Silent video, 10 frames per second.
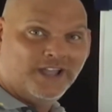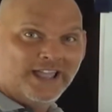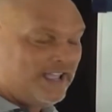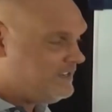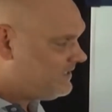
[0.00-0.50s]

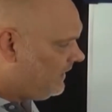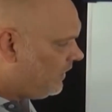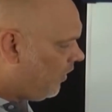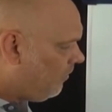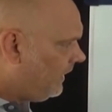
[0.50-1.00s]
is that
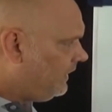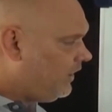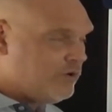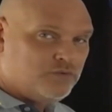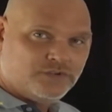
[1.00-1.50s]
you're being
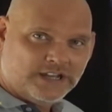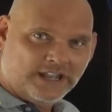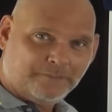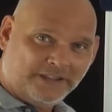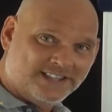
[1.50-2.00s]
used
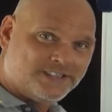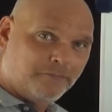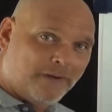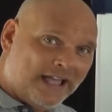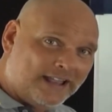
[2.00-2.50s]
because the
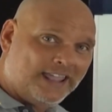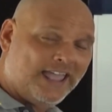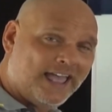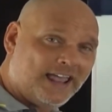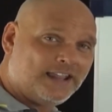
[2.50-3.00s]
bank
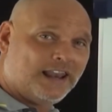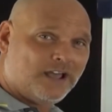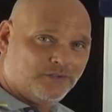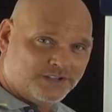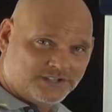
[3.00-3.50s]
can't
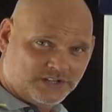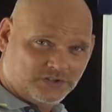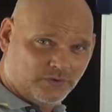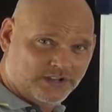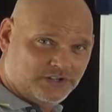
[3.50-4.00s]
allow this
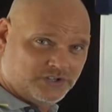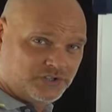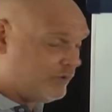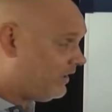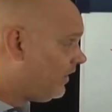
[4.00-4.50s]
situation
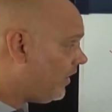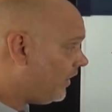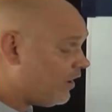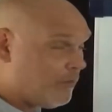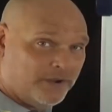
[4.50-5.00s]
to occur.
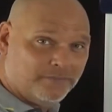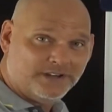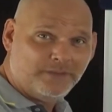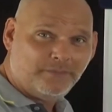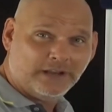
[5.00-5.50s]
You're being
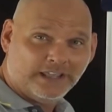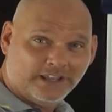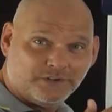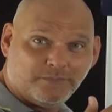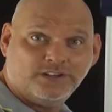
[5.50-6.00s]
manipulated,
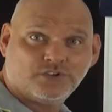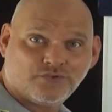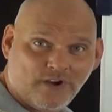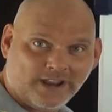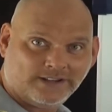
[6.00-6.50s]
you're being
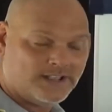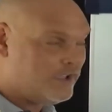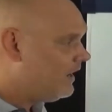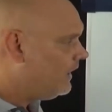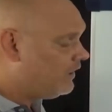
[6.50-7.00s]
tricked,
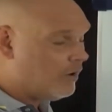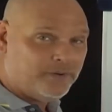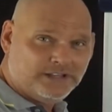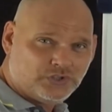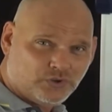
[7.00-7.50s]
you're
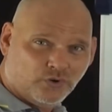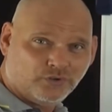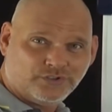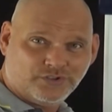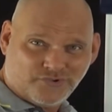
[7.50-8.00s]
being told
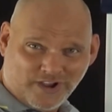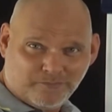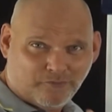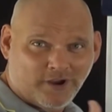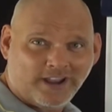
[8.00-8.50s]
to trade
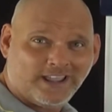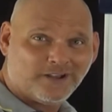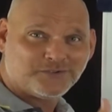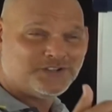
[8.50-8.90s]
breakouts,